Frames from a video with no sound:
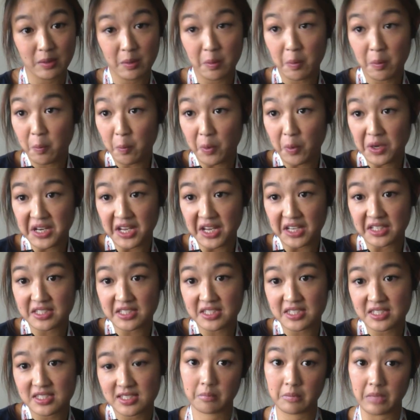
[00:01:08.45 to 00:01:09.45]
What
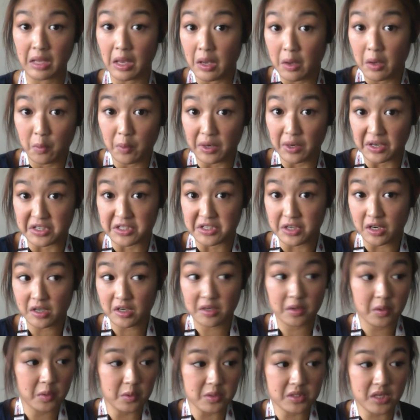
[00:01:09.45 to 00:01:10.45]
next? Where to start?
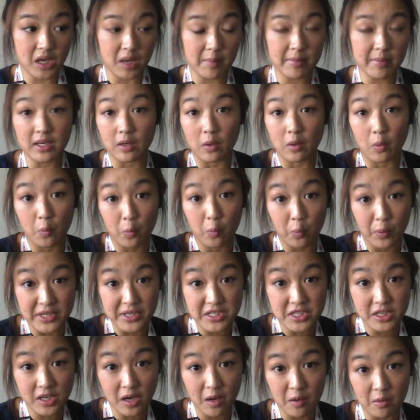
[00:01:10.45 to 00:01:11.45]
Who's coming? When to
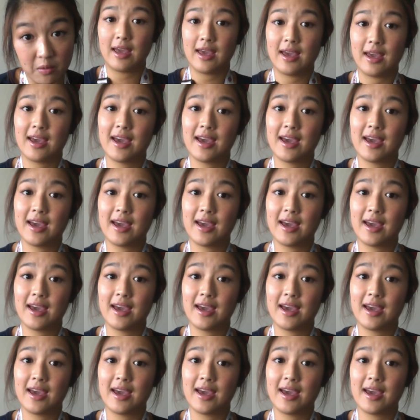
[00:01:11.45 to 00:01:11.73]
go?